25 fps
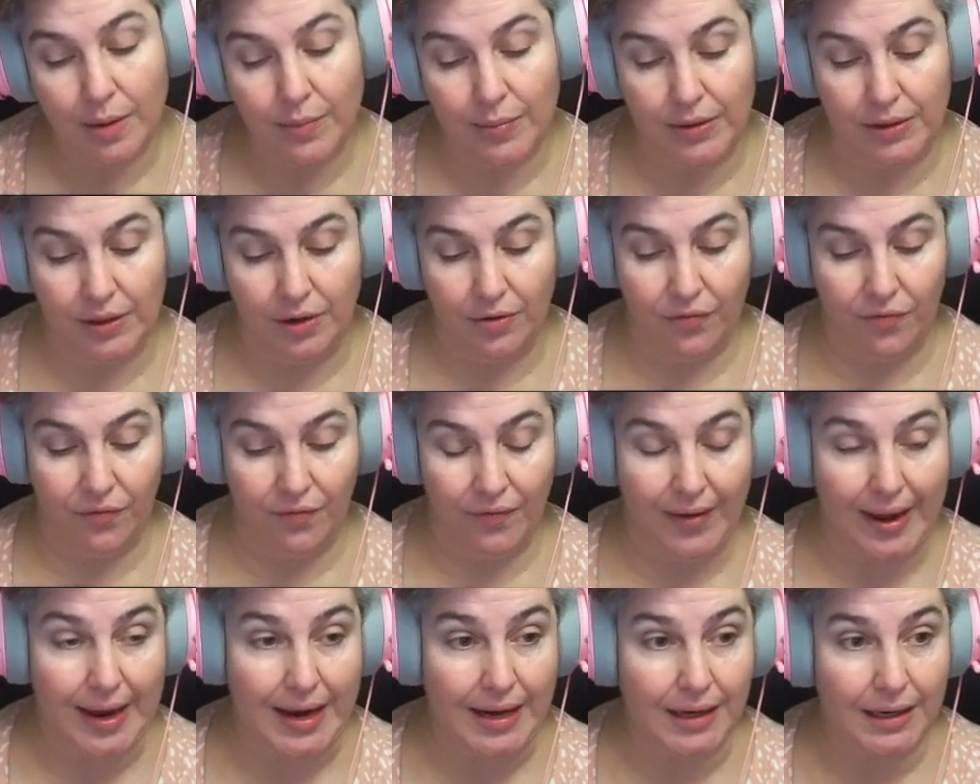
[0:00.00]
but they're
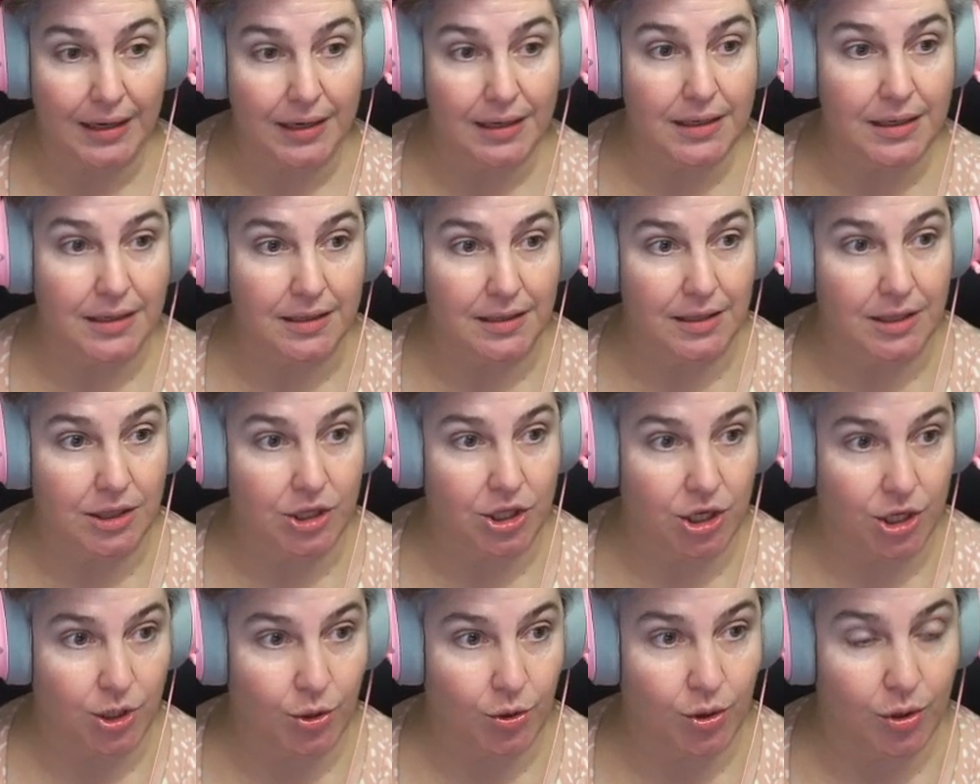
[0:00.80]
faded
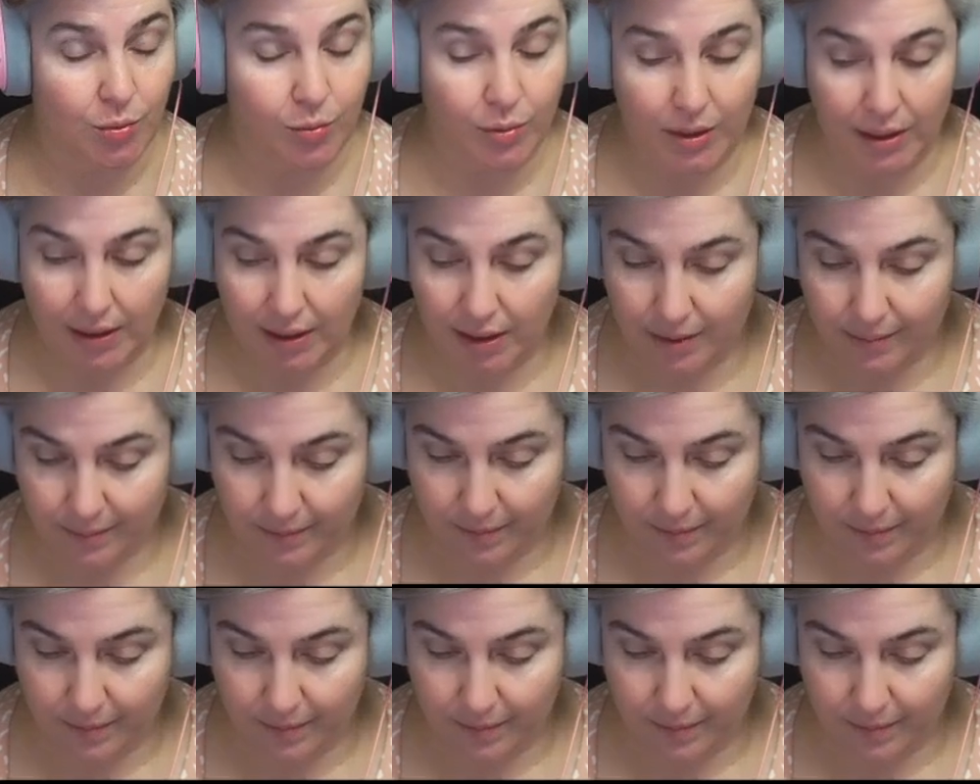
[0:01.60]
considerably.